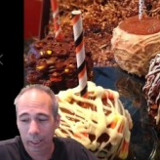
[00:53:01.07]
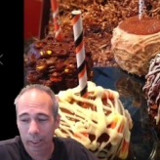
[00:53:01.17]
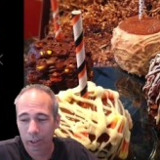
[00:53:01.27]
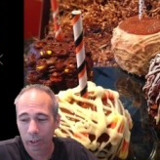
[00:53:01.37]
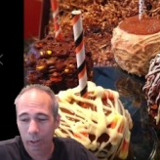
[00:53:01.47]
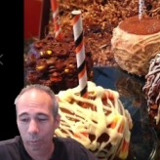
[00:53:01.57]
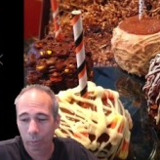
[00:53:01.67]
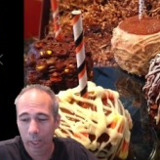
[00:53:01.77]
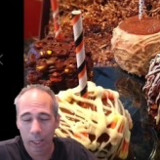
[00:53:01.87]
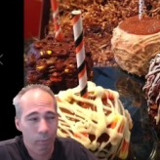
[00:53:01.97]
do some
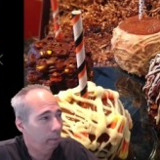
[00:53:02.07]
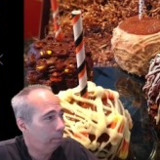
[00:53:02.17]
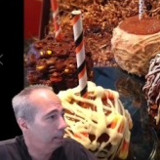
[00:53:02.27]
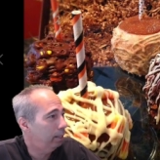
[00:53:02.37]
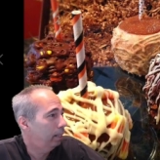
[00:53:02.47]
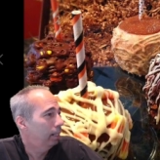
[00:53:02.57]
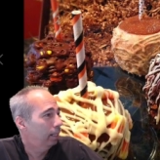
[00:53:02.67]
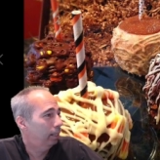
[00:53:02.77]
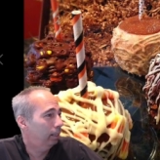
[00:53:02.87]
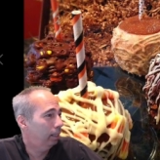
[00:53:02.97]
weed whipping,
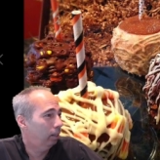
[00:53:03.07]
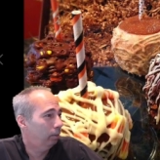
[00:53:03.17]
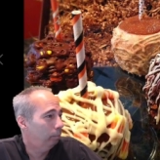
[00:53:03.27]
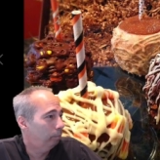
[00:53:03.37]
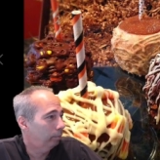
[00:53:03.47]
you know,